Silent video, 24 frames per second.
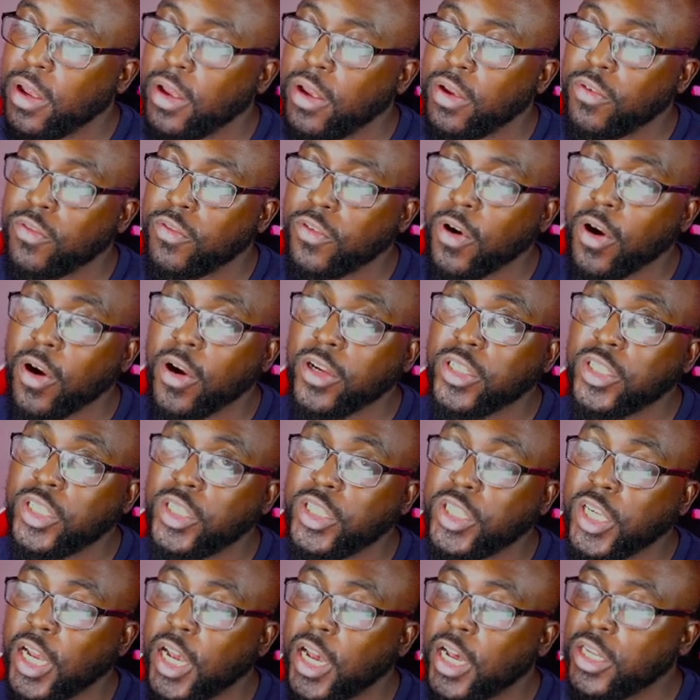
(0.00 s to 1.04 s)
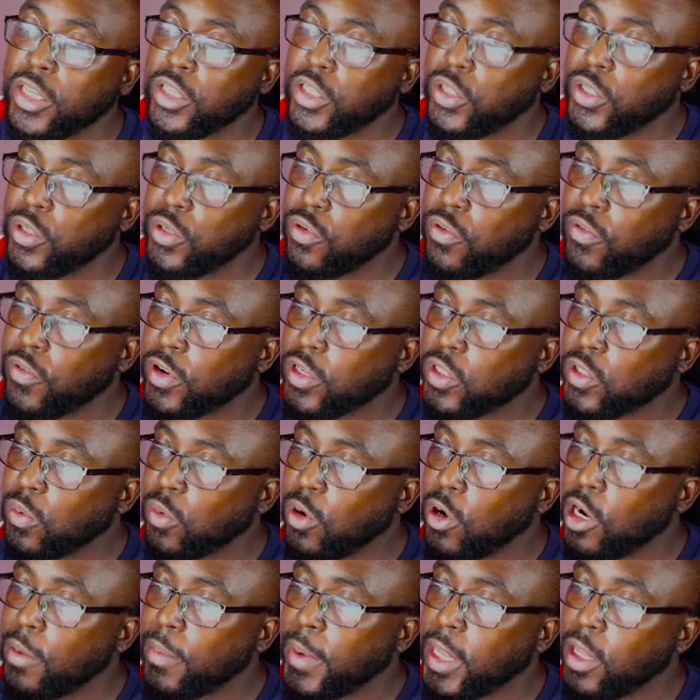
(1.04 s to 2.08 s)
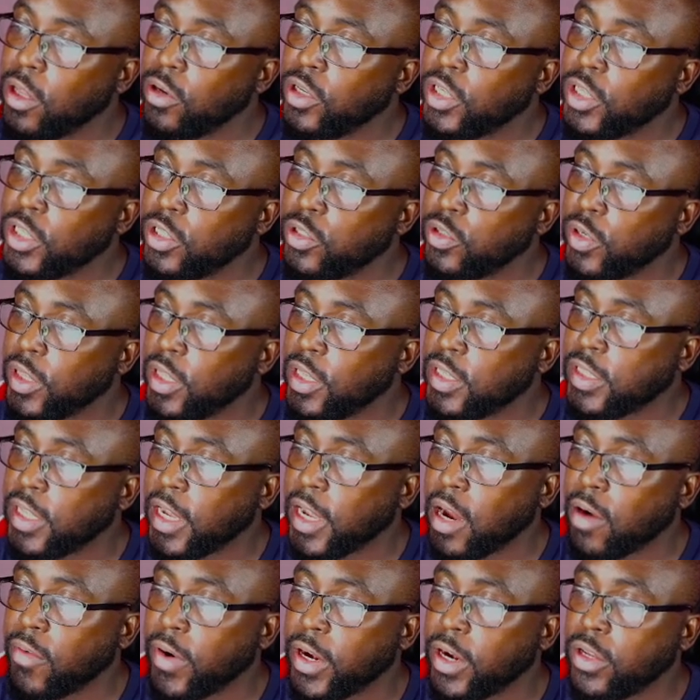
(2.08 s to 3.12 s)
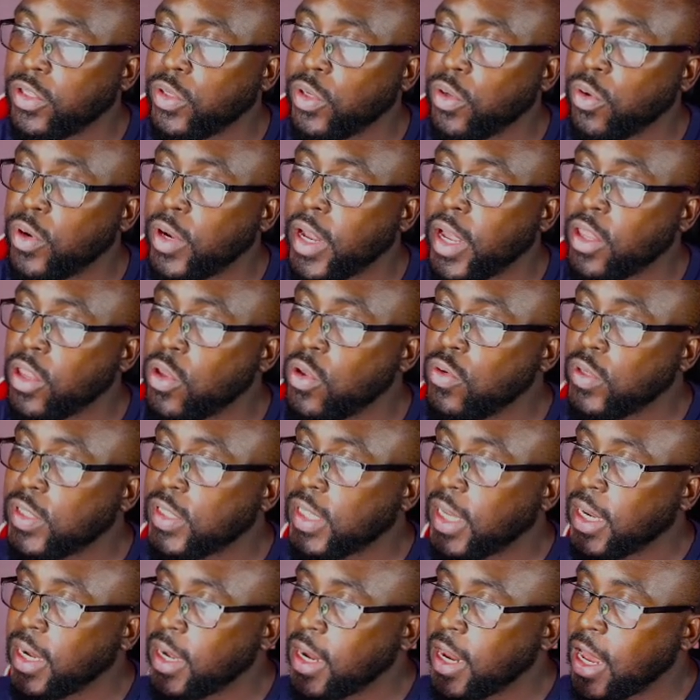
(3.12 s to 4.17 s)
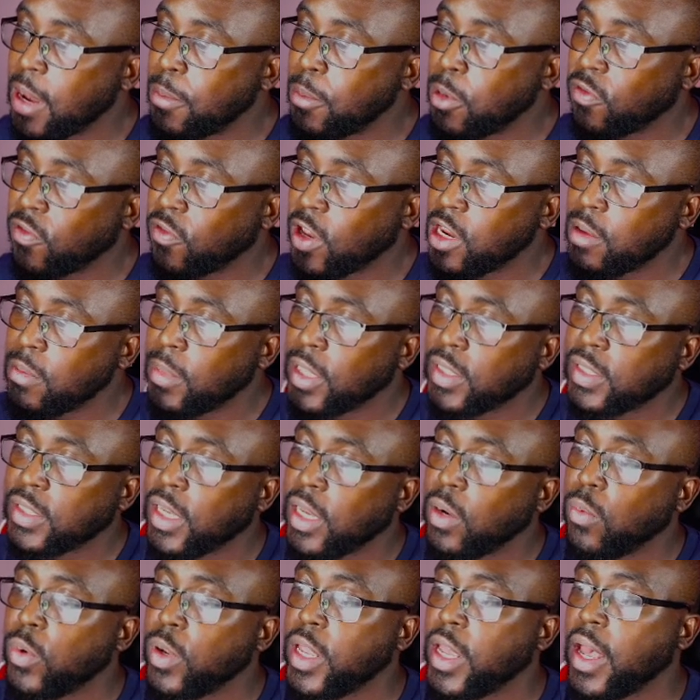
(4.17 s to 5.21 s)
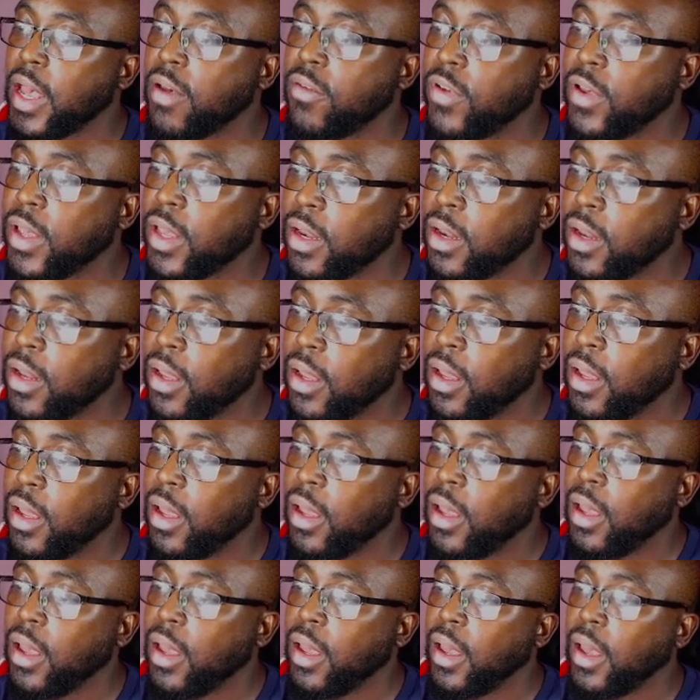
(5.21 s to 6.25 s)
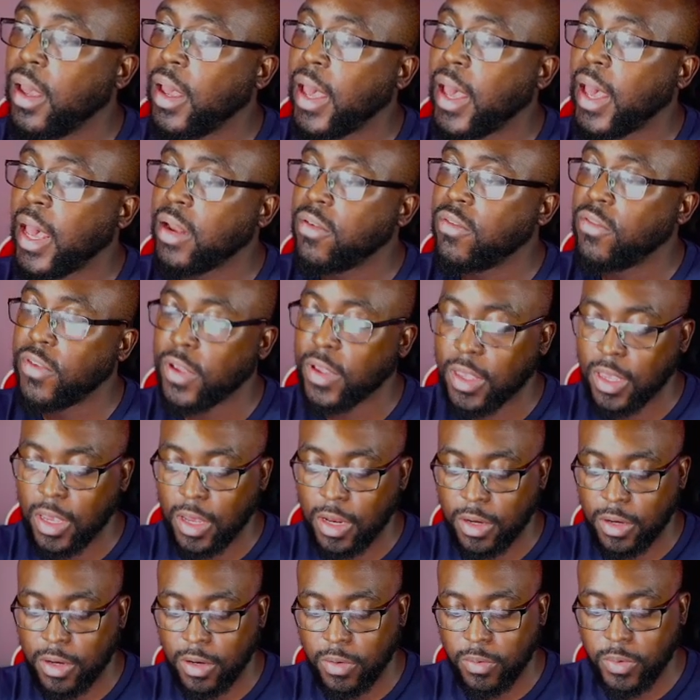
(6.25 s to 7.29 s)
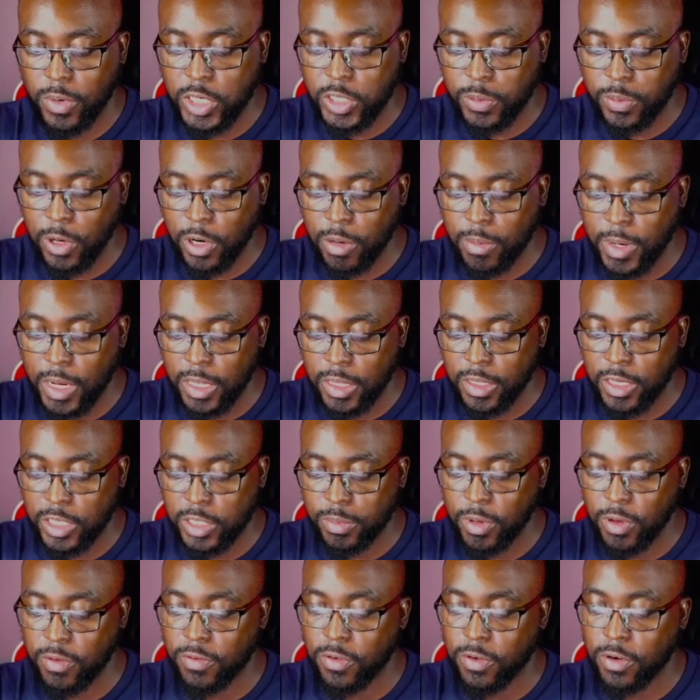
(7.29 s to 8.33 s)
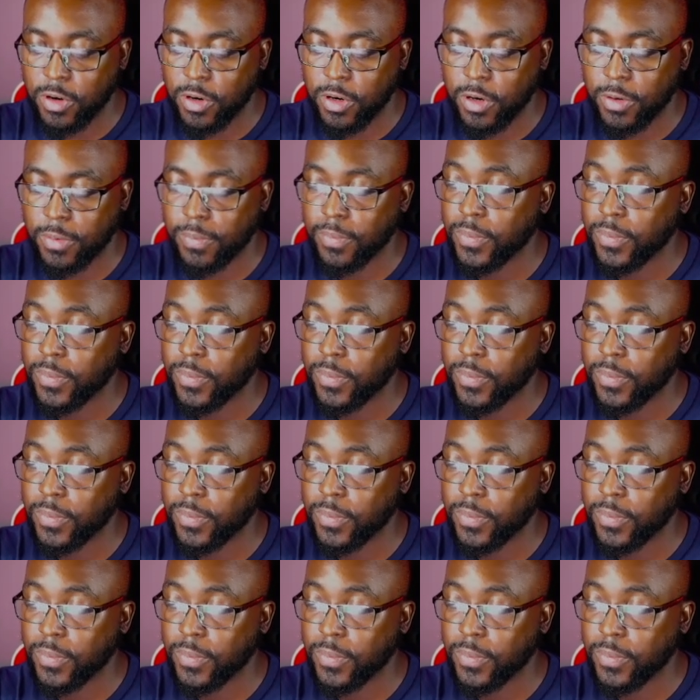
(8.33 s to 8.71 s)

First John 2, verse 1 My little children, this thing I write unto you that you sin not, but if any man sin, we have an advocate. We spoke about this before.